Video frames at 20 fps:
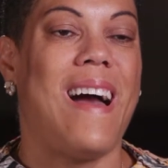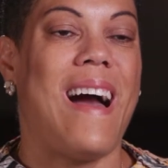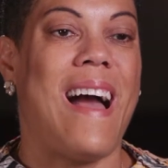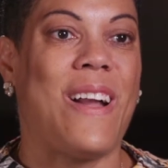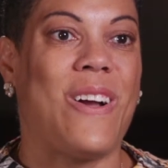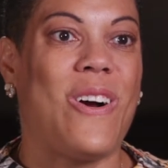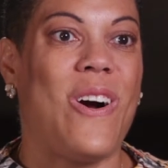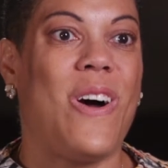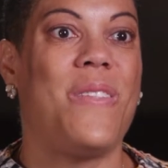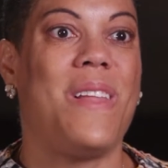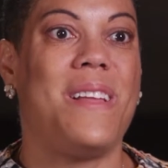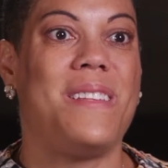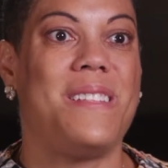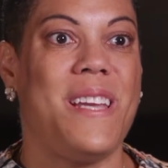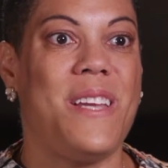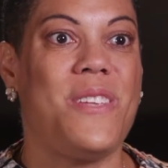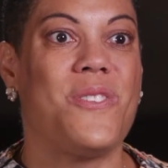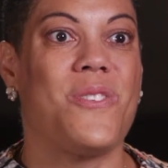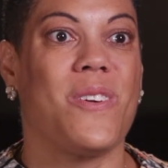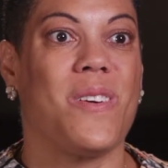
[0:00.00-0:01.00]
I called that
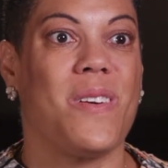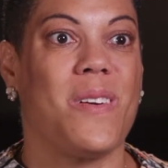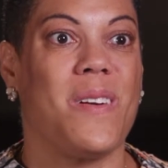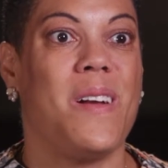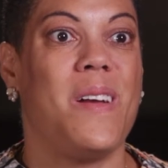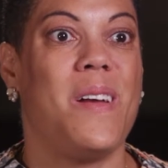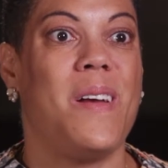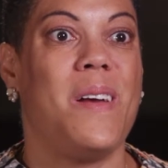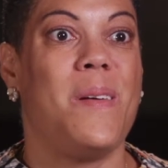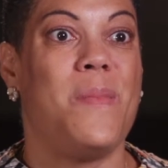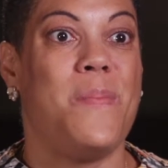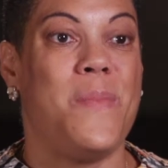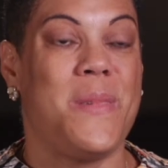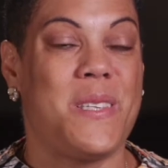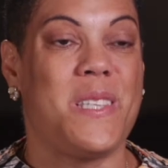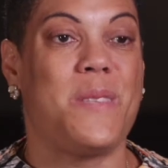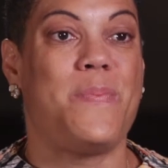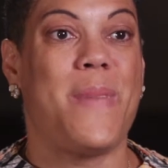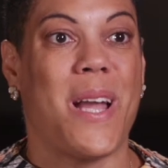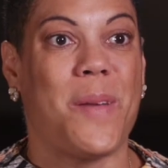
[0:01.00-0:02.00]
teacher,
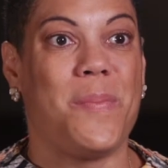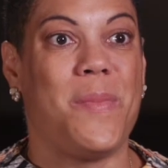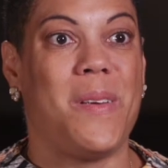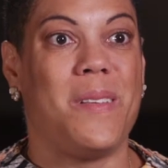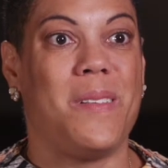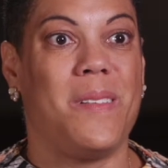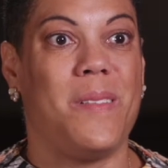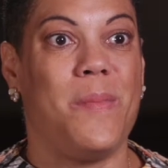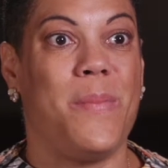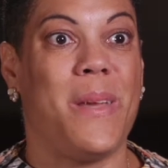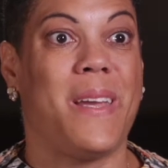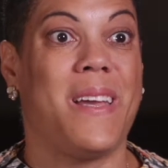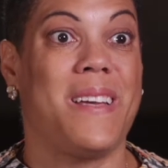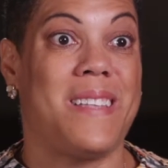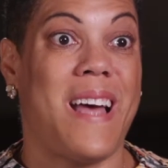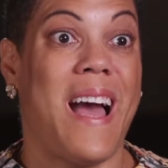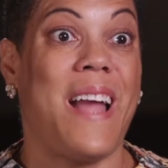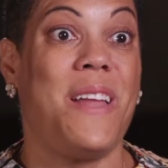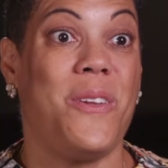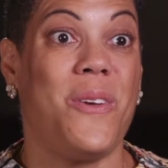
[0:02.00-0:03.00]
Mrs. Beckman,
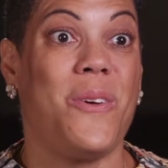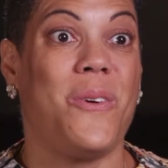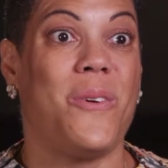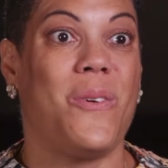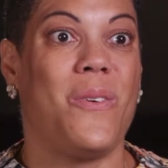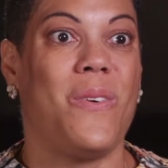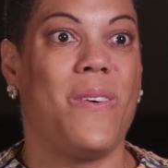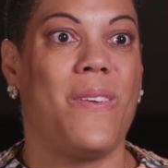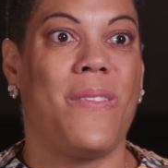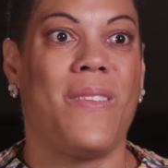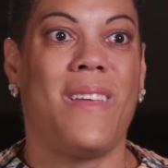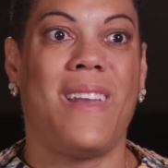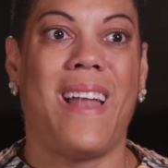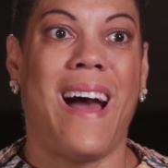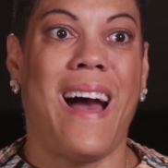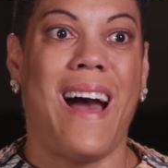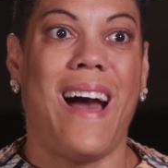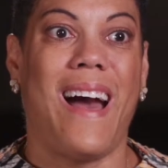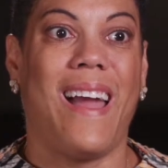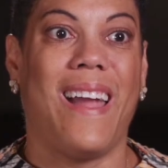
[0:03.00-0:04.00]
because I knew that
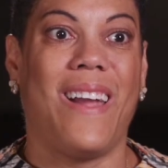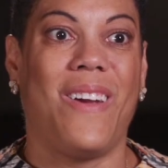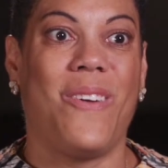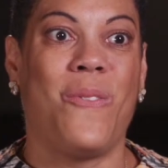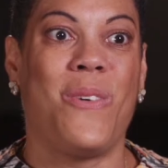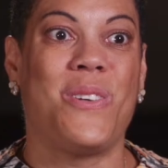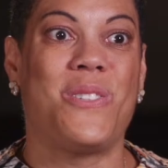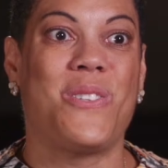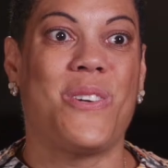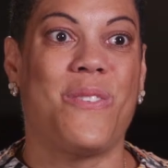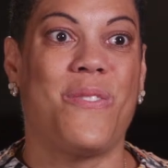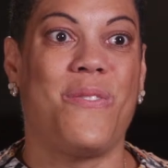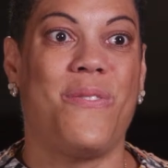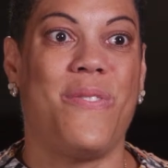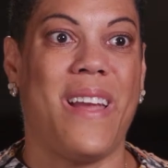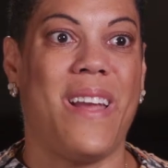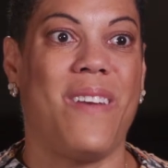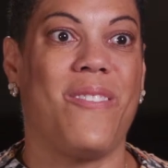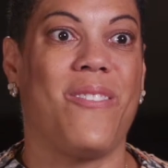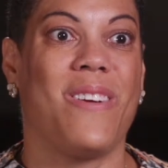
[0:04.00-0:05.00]
I was her
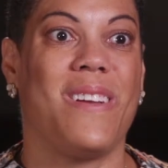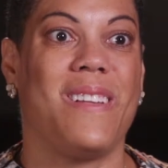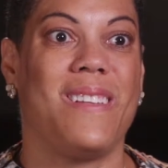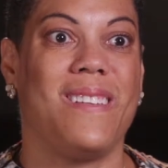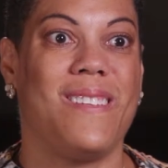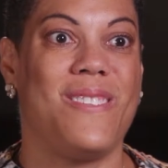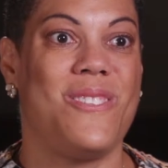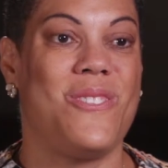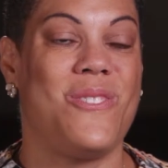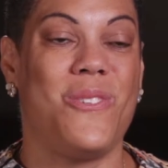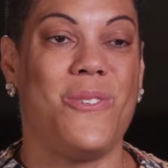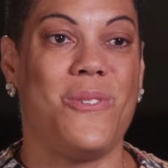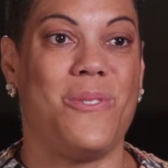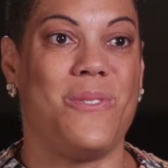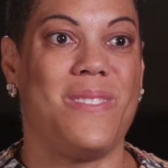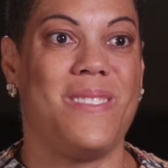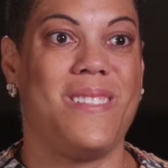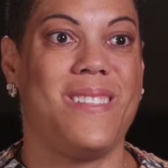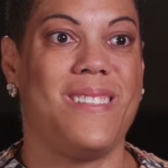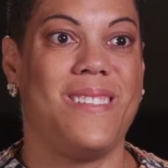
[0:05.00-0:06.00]
favorite
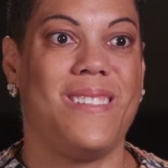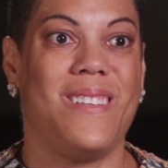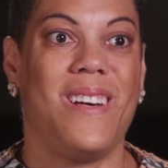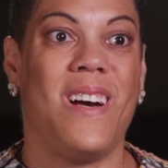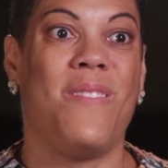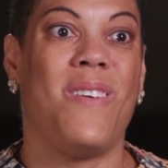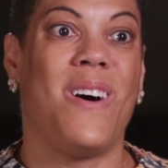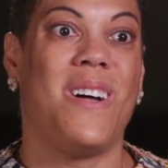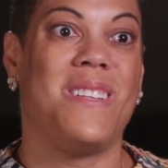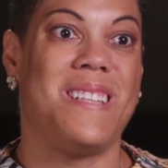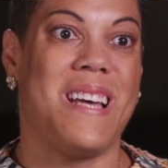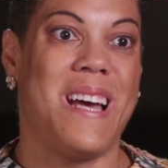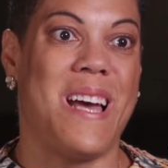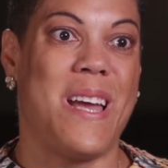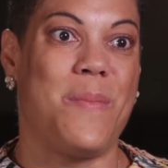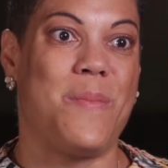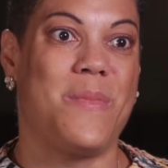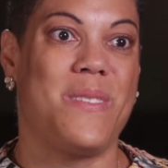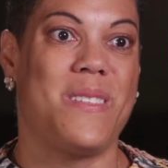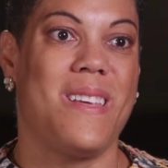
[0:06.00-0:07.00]
student of all
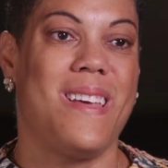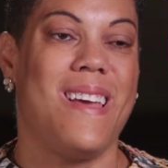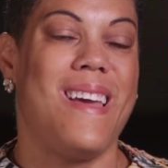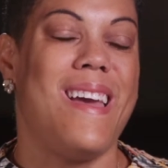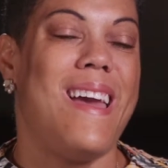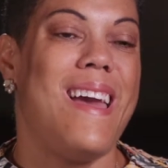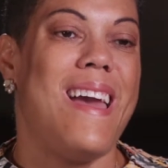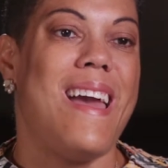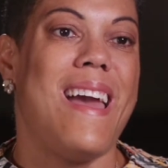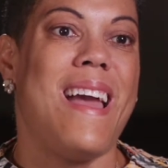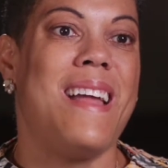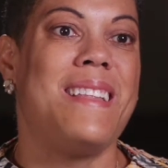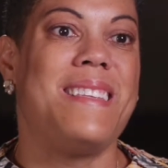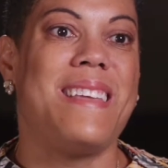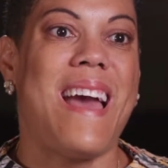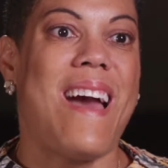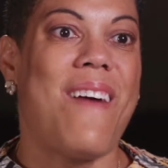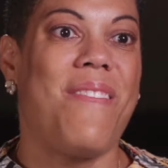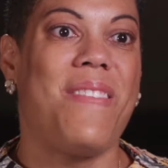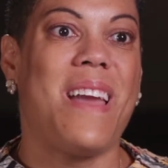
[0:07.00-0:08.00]
times. And to
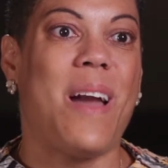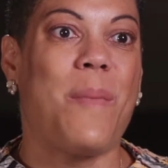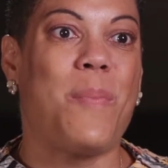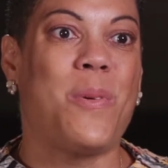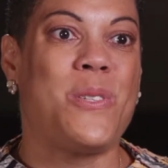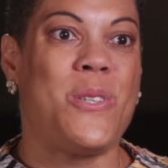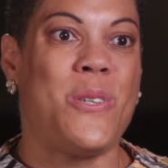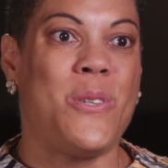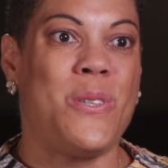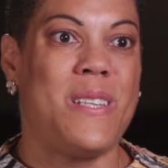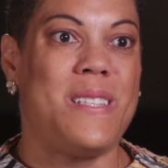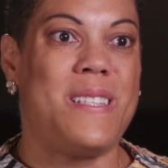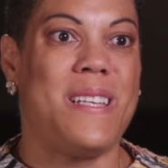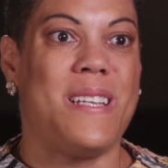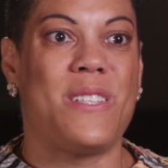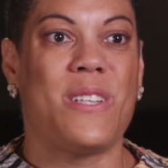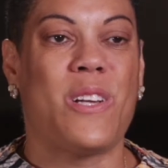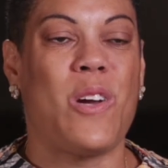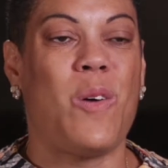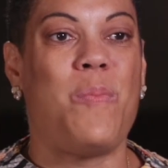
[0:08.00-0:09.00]
have the opportunity
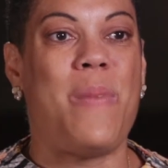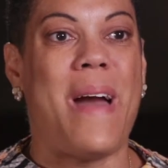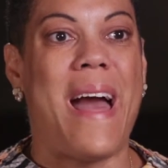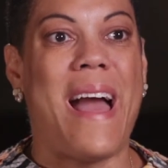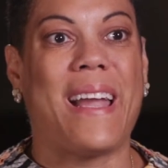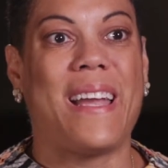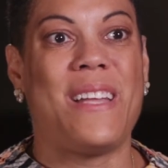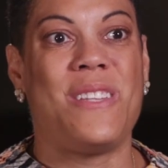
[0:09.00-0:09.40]
to go back